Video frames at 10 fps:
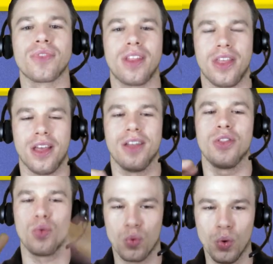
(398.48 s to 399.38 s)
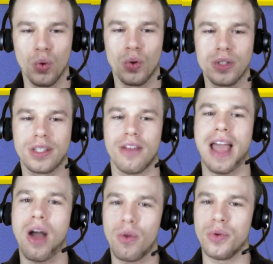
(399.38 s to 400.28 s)
the rules of
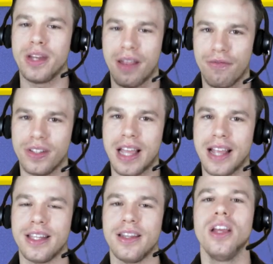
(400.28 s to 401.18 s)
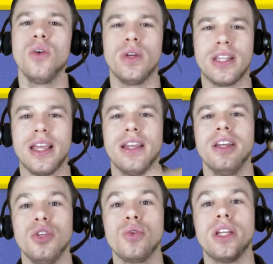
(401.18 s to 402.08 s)
how we would emphasize it, we'd say
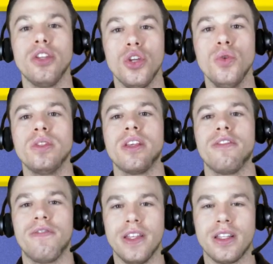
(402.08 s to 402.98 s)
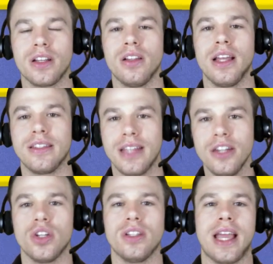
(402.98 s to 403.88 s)
you can use
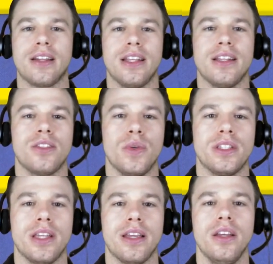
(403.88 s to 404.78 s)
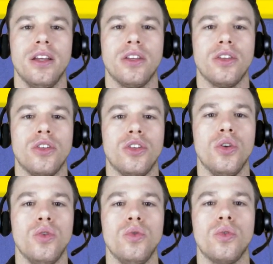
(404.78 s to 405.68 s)
physicalization techniques. So we say
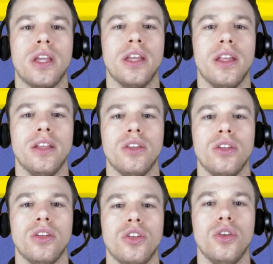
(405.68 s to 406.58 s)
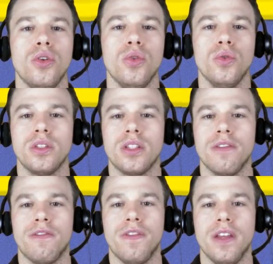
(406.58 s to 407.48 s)
you can use
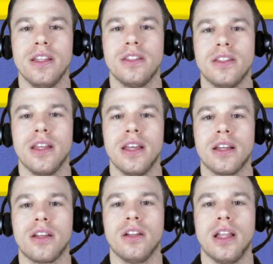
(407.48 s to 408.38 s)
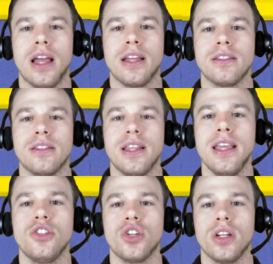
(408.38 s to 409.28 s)

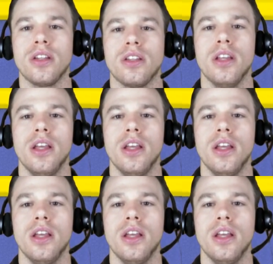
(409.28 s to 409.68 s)
physicalization